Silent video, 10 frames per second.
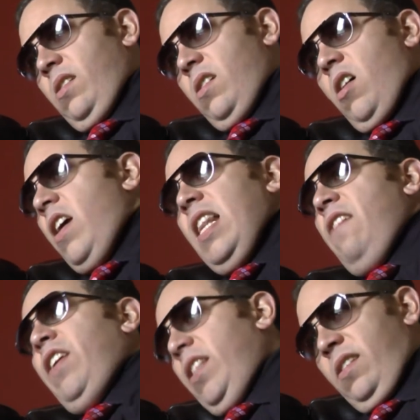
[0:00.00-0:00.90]
I
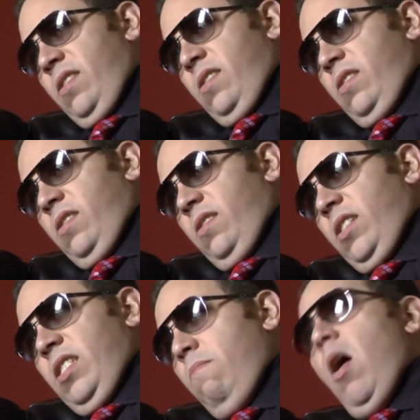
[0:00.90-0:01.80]
live it.
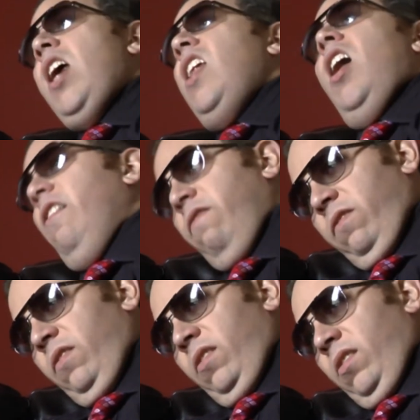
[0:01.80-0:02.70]
It's my life.
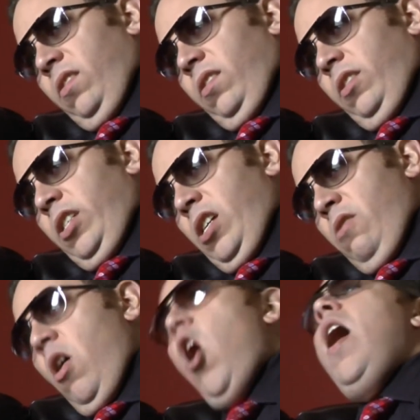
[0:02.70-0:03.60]
You know,
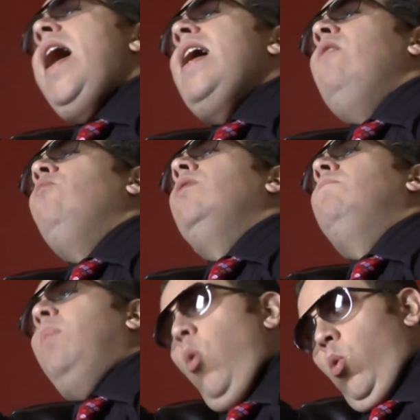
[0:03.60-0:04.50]
I was
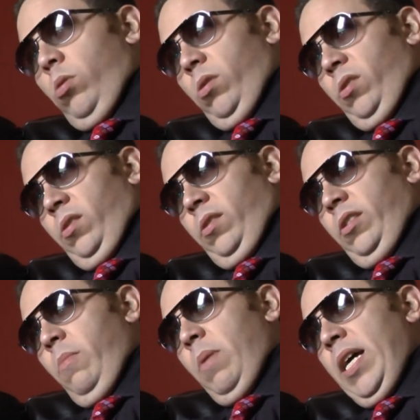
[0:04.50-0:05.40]
born
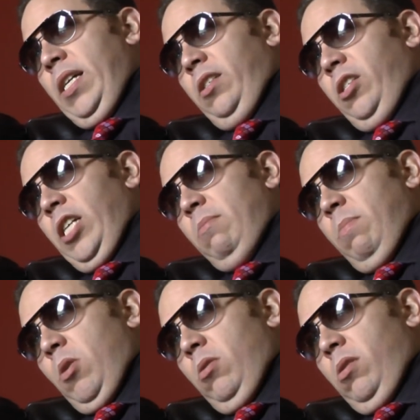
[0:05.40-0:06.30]
to play. Ian
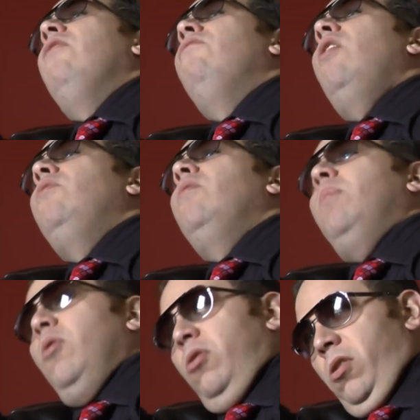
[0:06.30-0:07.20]
Fleming wrote the
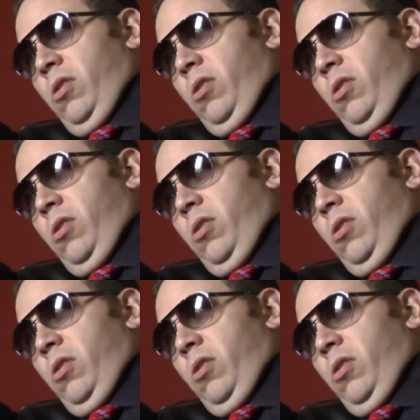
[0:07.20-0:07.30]
book.